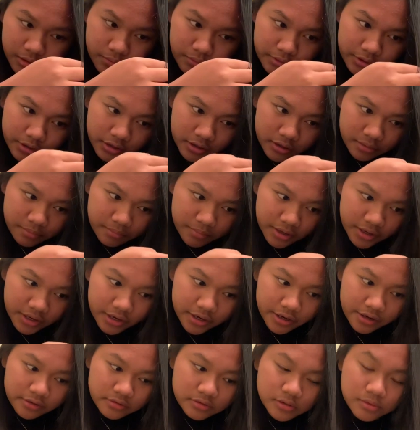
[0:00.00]
wanna cut my
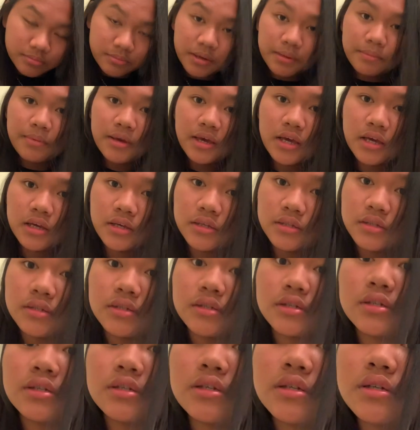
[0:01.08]
hair to my
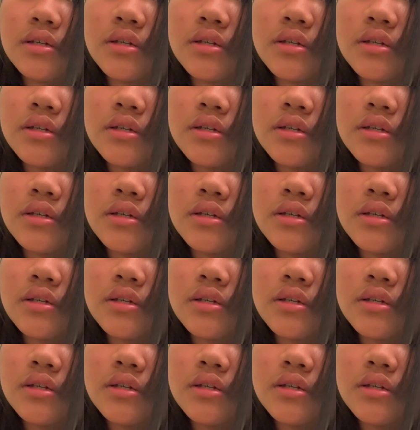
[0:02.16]
bangs